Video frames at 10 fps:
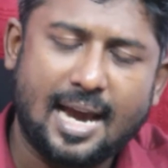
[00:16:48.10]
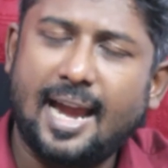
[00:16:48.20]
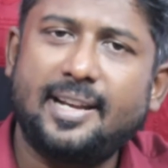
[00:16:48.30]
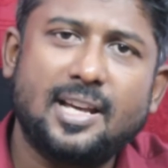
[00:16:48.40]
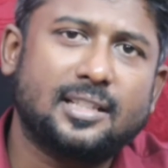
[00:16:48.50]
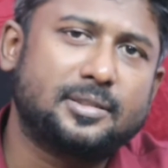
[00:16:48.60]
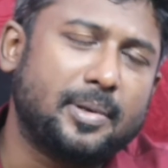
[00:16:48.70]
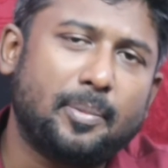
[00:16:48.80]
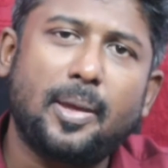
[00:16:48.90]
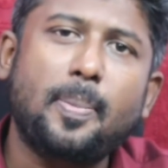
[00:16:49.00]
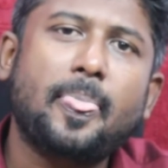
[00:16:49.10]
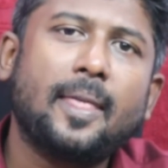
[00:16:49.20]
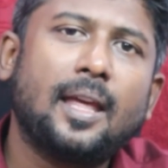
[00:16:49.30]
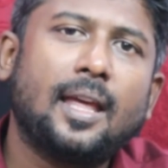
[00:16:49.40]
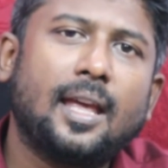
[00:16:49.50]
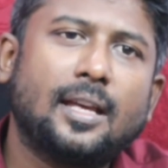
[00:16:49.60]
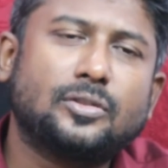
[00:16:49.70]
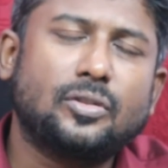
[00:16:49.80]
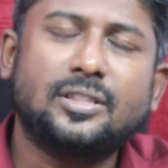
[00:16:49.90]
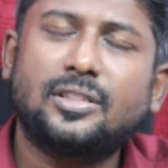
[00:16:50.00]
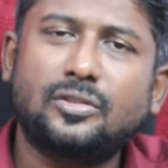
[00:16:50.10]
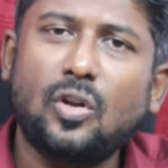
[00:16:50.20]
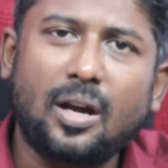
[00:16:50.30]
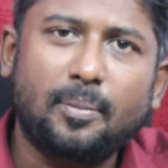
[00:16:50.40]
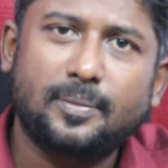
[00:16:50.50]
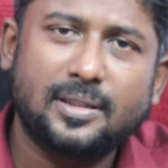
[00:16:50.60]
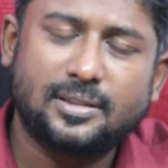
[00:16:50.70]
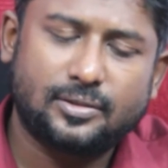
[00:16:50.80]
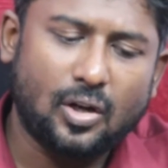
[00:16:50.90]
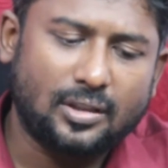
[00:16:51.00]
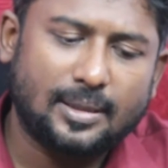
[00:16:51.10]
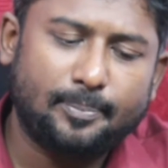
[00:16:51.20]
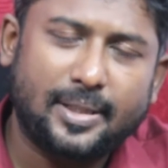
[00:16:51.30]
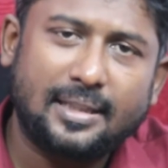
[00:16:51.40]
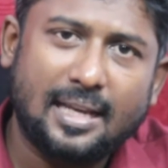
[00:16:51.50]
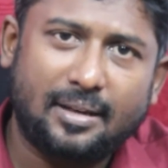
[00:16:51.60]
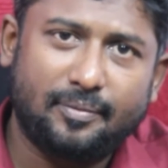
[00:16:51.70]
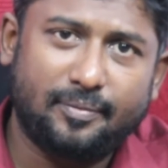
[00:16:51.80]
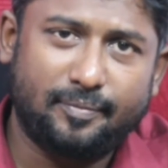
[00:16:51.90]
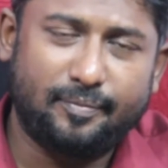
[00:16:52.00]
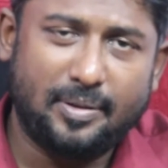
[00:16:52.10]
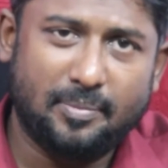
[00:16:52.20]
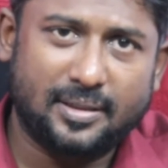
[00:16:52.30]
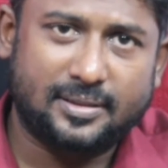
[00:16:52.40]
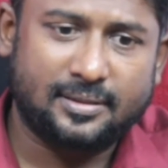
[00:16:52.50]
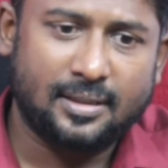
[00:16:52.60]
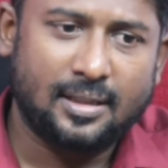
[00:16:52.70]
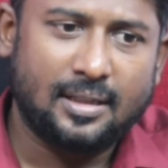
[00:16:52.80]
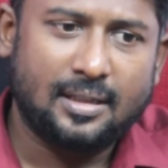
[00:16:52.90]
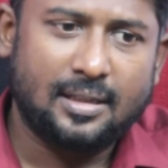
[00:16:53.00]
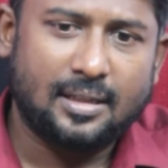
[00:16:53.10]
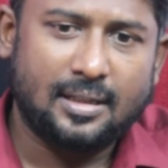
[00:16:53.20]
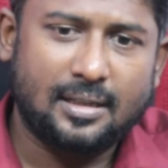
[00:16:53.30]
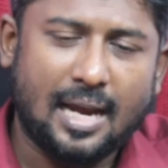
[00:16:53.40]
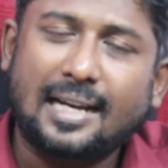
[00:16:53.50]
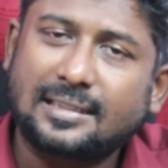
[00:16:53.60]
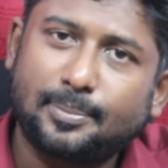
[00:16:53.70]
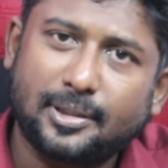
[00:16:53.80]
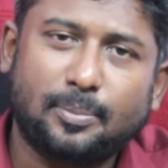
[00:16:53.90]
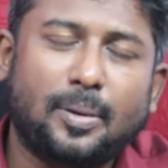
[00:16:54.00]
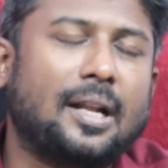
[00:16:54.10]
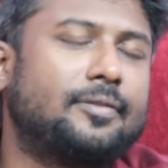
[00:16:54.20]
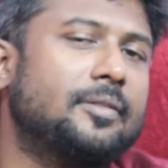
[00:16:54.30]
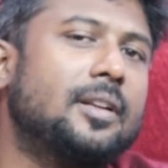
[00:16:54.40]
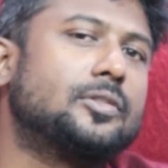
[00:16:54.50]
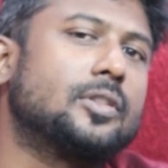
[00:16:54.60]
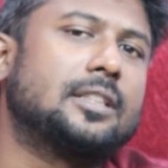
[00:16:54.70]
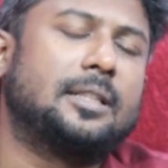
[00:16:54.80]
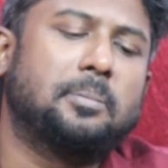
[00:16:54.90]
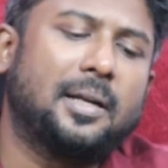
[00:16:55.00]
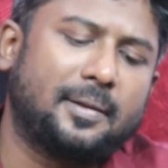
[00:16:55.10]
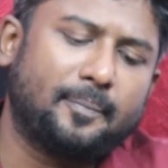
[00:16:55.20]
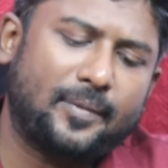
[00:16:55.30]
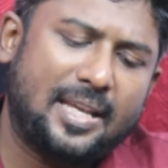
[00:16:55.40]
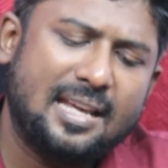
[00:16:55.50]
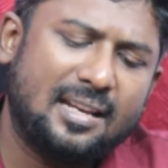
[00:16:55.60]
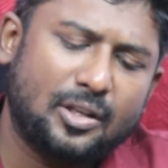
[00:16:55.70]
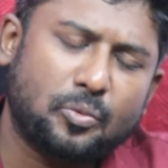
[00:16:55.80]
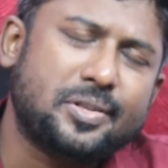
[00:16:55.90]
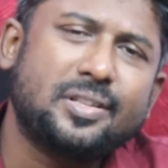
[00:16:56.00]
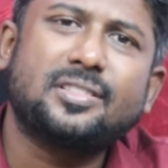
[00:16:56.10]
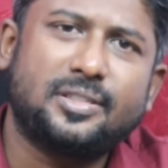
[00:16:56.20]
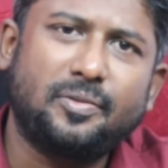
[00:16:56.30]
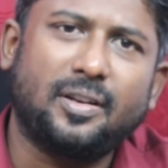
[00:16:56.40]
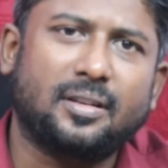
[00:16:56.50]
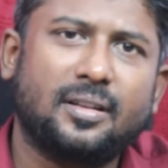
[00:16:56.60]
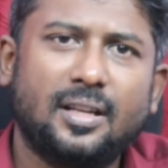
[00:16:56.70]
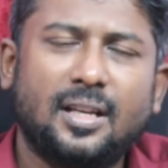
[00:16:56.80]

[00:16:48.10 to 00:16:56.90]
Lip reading: ideas may be. So this is not something that we must accept as a part of civilized society. But here the question is different.